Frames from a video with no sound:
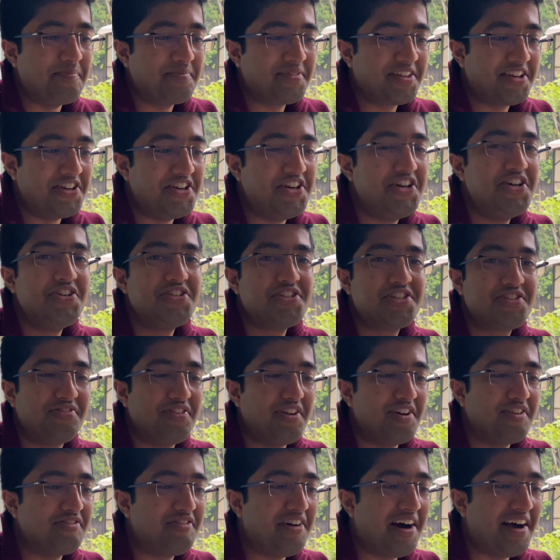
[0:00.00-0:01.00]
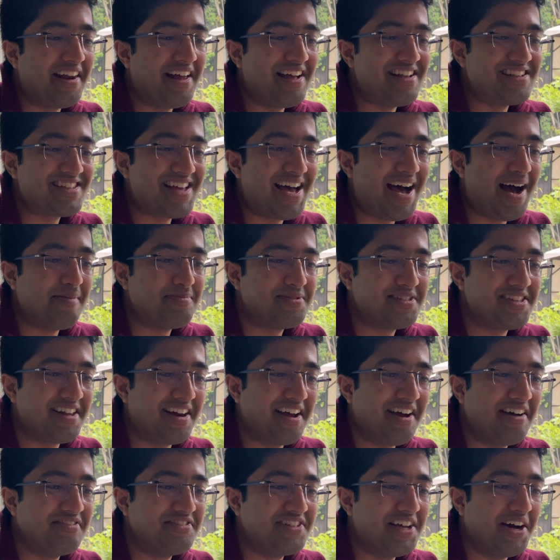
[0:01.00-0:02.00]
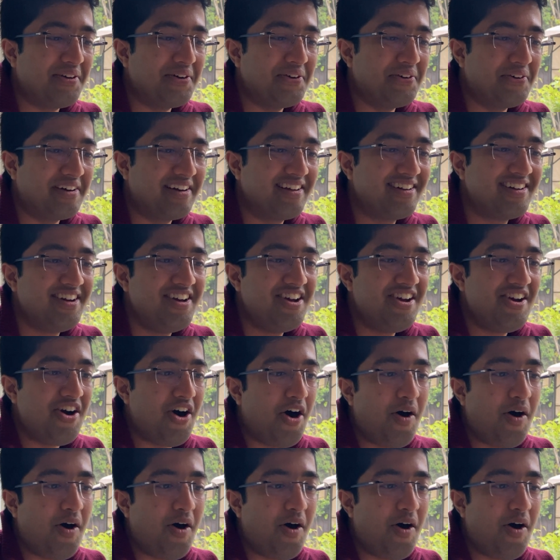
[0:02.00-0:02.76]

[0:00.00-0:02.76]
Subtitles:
useful finance apps that I've downloaded.